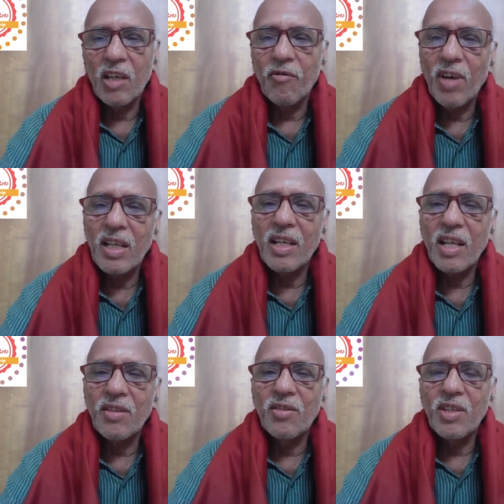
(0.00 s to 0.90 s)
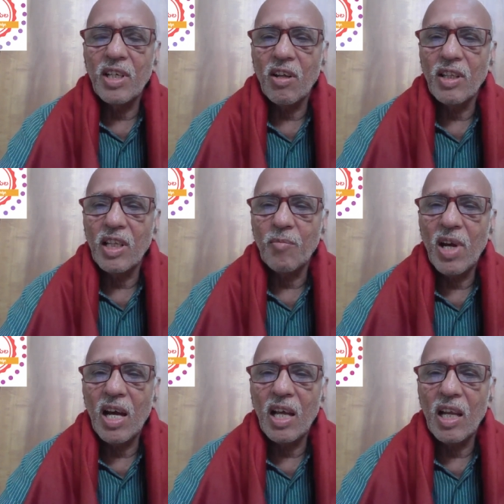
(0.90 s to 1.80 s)
if one does sit on that
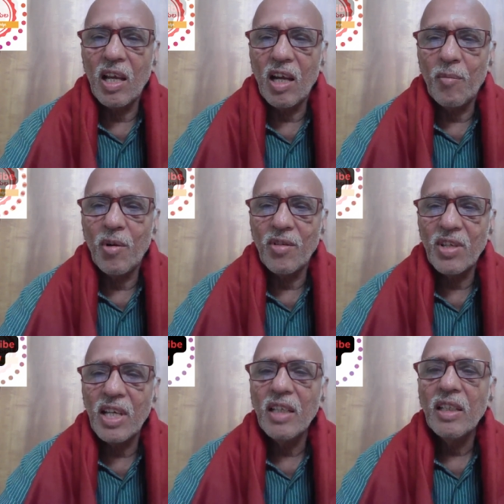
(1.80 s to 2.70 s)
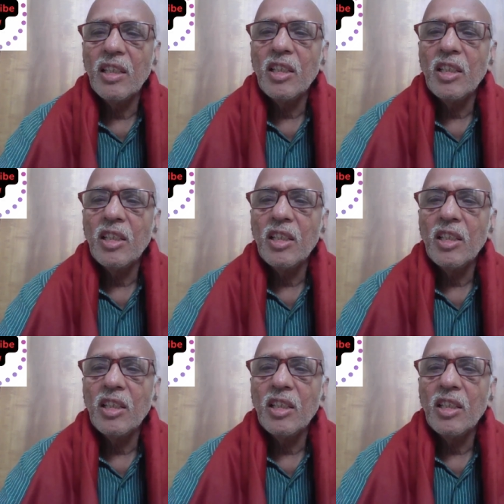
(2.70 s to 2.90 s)
Mahalaya Amavasya,